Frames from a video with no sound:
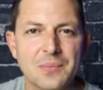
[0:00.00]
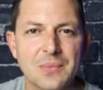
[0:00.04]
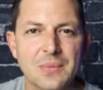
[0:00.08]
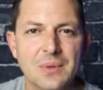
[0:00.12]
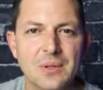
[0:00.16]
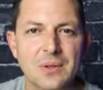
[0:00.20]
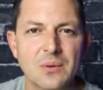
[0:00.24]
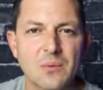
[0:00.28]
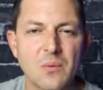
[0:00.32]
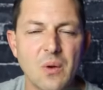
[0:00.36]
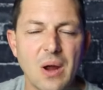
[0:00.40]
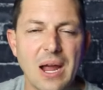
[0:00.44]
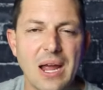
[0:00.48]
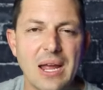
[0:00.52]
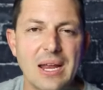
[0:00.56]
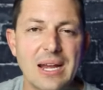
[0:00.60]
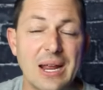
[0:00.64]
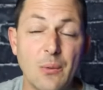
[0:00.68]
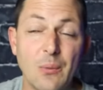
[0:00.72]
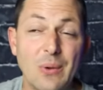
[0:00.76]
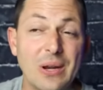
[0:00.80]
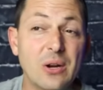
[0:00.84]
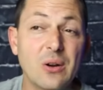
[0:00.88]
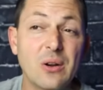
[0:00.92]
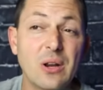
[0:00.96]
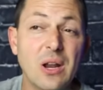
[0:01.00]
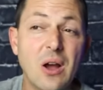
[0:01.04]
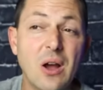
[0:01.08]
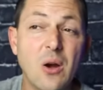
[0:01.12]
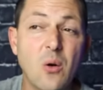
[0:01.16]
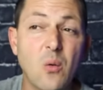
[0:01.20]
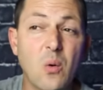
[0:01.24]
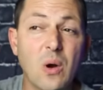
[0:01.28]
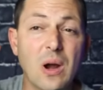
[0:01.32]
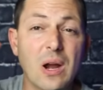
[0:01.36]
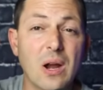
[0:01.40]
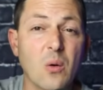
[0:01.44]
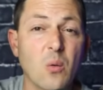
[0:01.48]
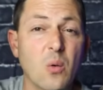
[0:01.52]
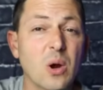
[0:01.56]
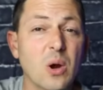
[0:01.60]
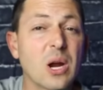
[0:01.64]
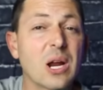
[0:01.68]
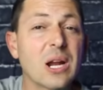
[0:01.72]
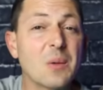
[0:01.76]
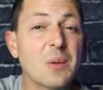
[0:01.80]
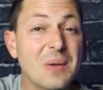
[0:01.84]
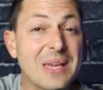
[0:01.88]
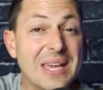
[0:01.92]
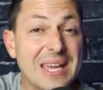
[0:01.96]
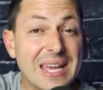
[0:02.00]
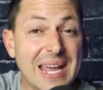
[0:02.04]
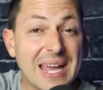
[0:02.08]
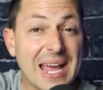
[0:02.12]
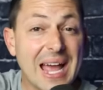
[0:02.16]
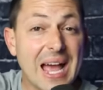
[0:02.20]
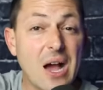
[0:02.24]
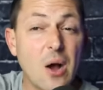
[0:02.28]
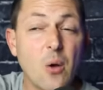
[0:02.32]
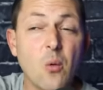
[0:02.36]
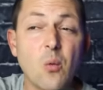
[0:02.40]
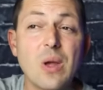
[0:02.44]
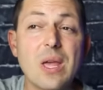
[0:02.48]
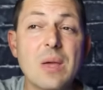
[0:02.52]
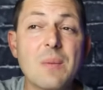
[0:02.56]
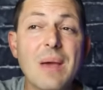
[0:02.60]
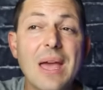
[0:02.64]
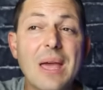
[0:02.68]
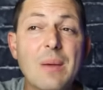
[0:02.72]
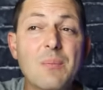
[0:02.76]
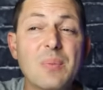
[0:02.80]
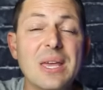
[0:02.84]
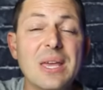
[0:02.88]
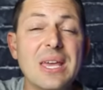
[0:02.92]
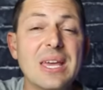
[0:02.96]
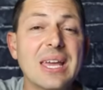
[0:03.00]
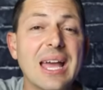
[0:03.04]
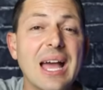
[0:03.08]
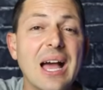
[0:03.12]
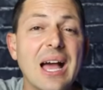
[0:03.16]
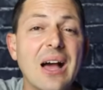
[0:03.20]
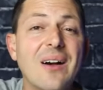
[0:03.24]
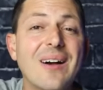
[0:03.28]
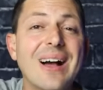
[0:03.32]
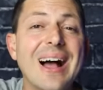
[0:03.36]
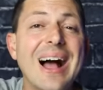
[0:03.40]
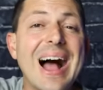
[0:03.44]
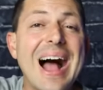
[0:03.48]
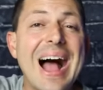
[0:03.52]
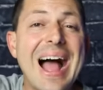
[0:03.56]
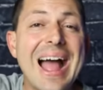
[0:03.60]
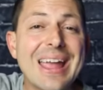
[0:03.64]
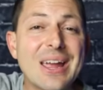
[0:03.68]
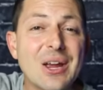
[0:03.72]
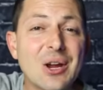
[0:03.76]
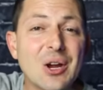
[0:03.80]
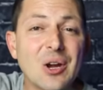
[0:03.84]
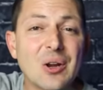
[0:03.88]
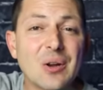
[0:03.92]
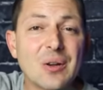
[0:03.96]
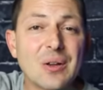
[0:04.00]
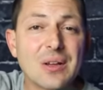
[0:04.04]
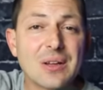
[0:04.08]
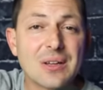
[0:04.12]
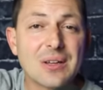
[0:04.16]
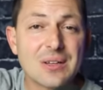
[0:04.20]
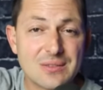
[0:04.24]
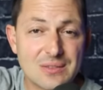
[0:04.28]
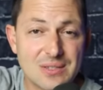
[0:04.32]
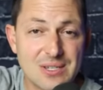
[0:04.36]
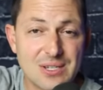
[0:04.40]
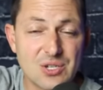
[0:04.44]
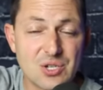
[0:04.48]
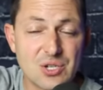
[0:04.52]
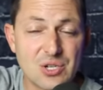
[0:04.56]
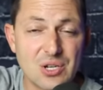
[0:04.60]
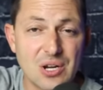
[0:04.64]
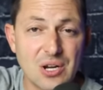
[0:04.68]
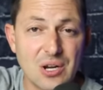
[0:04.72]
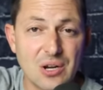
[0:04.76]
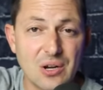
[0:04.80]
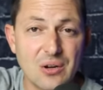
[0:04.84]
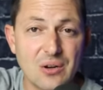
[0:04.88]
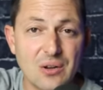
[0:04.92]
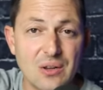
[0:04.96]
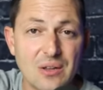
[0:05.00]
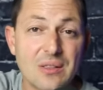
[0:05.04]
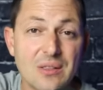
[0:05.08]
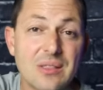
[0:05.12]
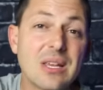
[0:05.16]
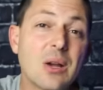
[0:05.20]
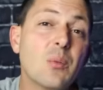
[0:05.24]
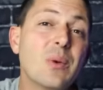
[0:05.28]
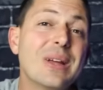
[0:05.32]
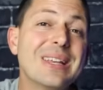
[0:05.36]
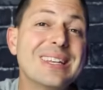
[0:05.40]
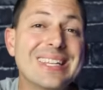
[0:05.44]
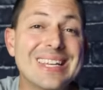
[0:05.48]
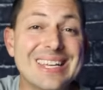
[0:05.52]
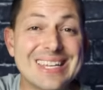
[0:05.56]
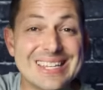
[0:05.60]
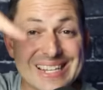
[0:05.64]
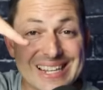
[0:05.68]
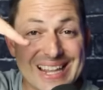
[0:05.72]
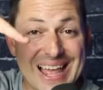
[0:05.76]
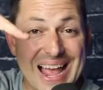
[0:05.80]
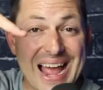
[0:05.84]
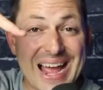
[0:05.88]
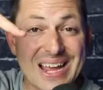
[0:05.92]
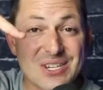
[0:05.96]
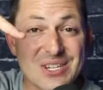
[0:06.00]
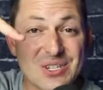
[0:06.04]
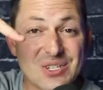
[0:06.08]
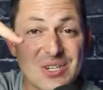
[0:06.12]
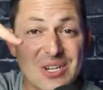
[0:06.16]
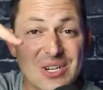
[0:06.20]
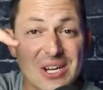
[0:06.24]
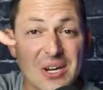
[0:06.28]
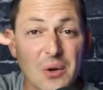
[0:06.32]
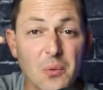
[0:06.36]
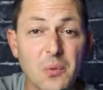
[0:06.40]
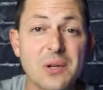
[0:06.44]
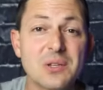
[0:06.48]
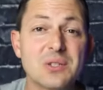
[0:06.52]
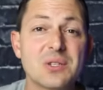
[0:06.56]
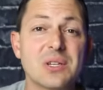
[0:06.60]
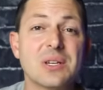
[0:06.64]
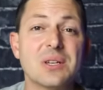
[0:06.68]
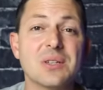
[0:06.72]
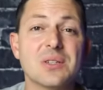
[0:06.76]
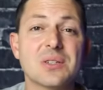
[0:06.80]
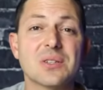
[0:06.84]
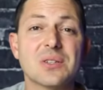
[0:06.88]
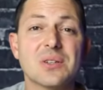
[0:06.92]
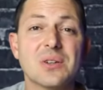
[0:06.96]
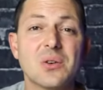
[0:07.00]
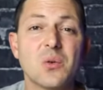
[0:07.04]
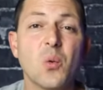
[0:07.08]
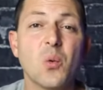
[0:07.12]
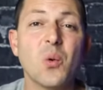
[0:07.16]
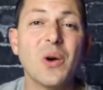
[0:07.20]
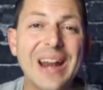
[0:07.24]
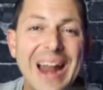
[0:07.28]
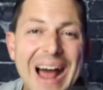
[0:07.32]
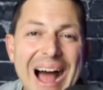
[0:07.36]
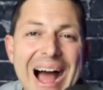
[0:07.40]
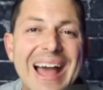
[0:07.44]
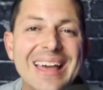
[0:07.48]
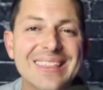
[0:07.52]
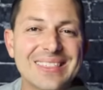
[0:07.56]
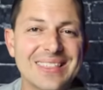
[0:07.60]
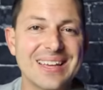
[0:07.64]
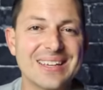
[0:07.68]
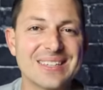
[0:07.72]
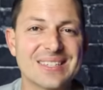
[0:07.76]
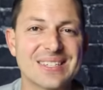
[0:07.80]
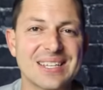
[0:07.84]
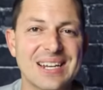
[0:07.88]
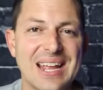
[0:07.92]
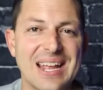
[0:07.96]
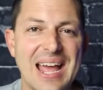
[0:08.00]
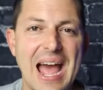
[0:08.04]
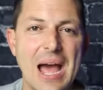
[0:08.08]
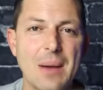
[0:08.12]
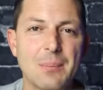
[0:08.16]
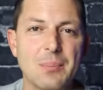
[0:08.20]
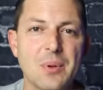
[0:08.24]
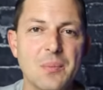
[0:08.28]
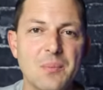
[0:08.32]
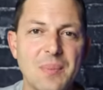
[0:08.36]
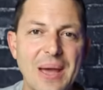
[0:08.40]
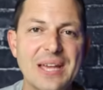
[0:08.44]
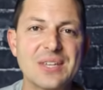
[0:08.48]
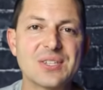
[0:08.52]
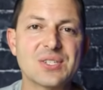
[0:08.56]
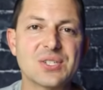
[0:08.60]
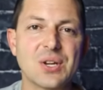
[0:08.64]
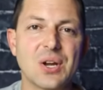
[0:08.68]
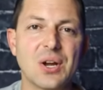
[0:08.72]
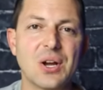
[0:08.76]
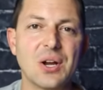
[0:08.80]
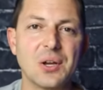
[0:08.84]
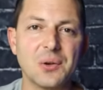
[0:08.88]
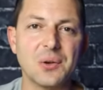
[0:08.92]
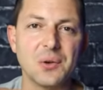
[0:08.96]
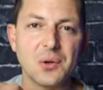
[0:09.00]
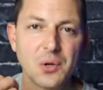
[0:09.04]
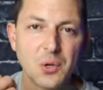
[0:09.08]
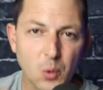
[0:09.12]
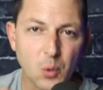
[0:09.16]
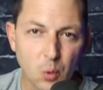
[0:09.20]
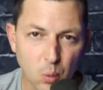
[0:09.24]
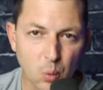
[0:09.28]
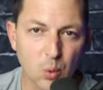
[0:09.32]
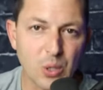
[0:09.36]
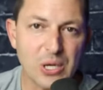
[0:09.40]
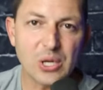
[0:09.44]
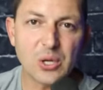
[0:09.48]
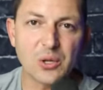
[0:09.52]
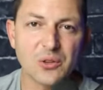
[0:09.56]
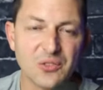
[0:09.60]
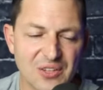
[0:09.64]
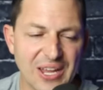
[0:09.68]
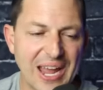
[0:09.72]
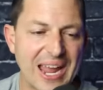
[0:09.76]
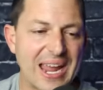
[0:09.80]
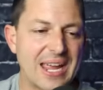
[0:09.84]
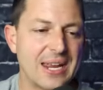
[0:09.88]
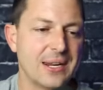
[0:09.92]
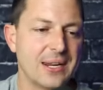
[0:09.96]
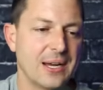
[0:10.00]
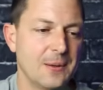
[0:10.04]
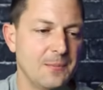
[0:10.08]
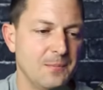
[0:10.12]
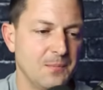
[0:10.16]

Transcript: right? And we don't know where we're going to peak out. We may peak out higher this year than we did last year, which is what I think is going to happen based on real data.